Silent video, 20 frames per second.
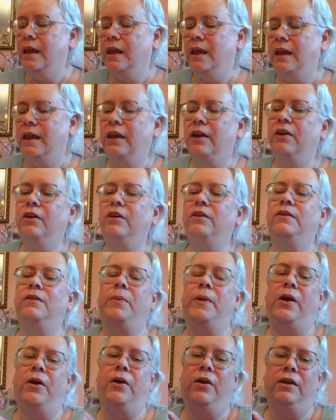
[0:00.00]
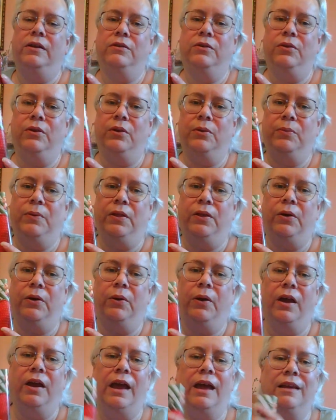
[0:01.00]
Here's a parrot tulip pillow.
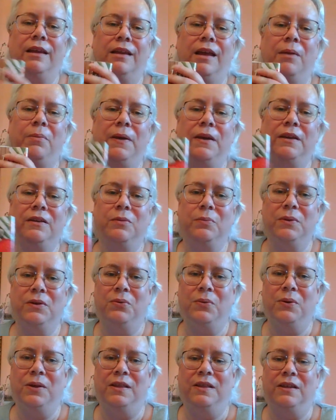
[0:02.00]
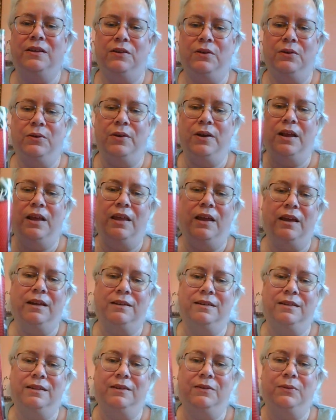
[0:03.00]
I picked between the two, and I
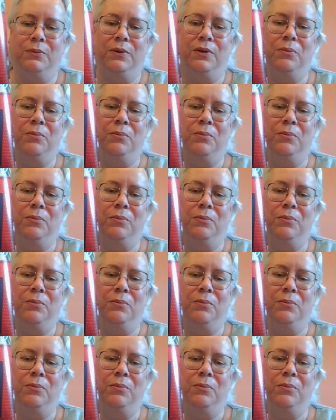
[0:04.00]
liked this one